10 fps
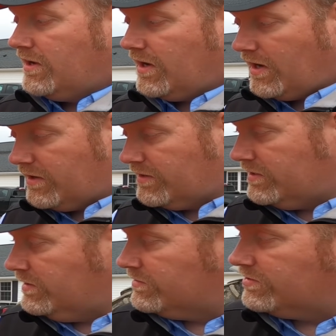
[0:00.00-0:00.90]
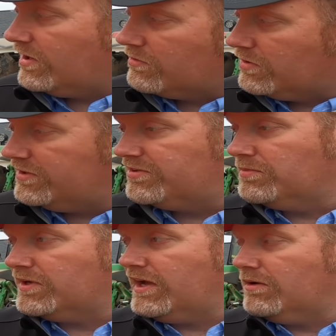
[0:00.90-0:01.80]
and then it's a really
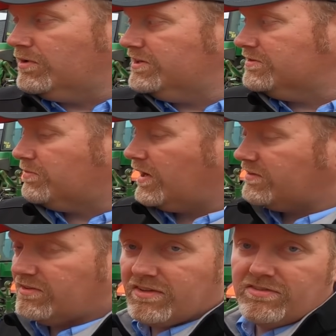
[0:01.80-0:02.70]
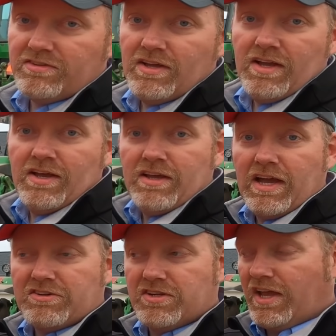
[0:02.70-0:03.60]
simple calibration process.
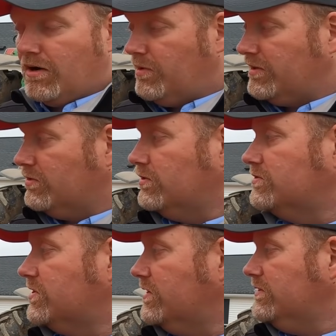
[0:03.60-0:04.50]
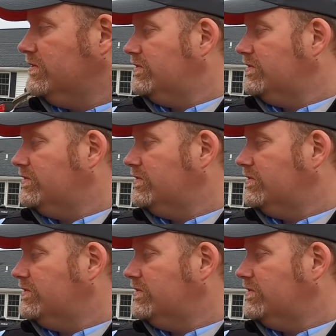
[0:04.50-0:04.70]
You actually calibrate the whole drill.